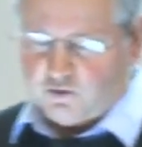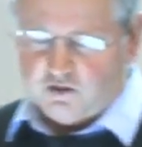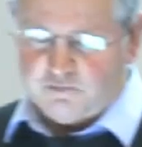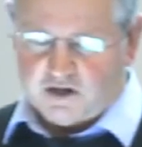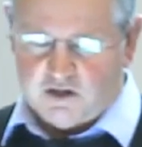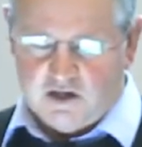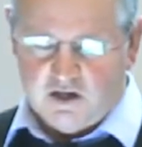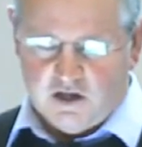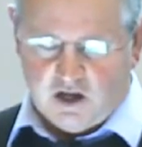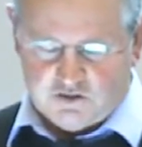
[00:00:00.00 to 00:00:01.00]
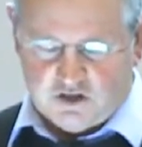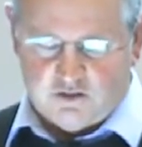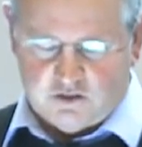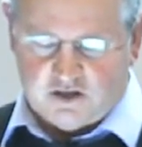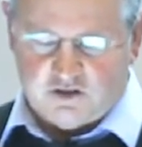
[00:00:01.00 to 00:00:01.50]
God's word, but I'll
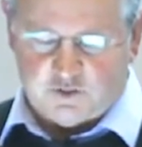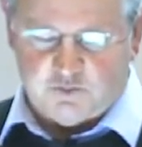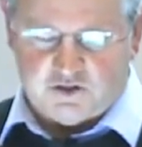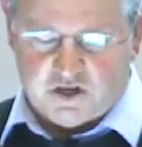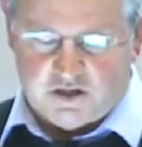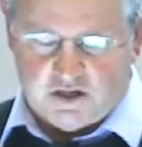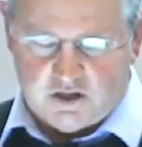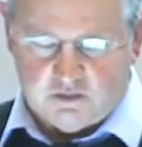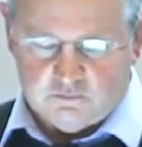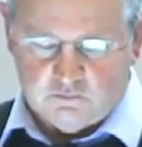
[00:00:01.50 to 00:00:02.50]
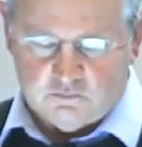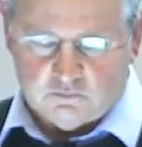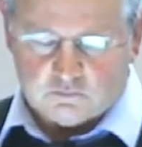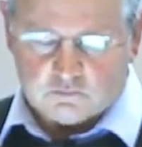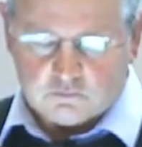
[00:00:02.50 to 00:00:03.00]
let this be said here,
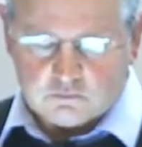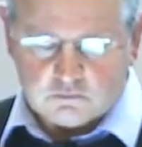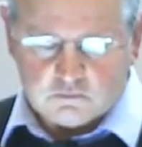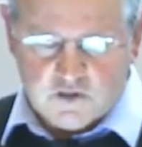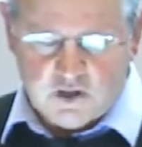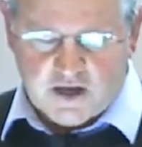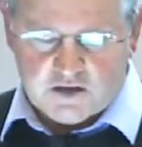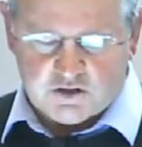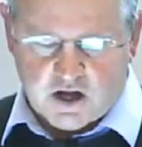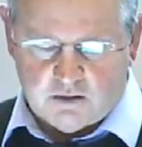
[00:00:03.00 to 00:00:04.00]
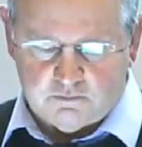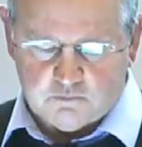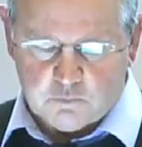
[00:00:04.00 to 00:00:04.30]
that